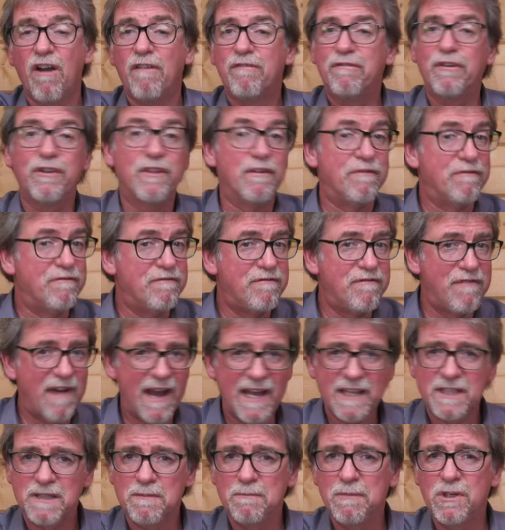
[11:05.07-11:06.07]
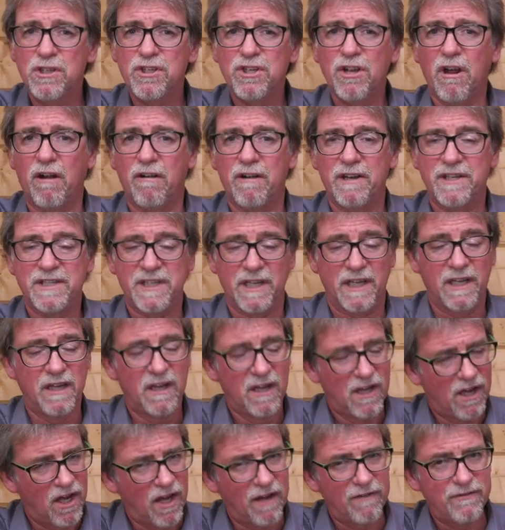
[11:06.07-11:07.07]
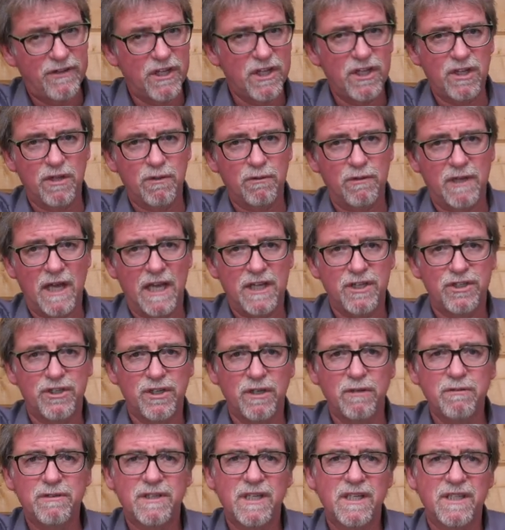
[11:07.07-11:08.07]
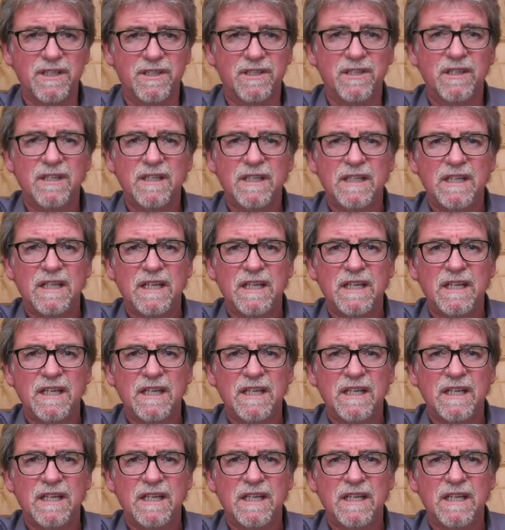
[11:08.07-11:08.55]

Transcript: for the vast majority of the UK shooters.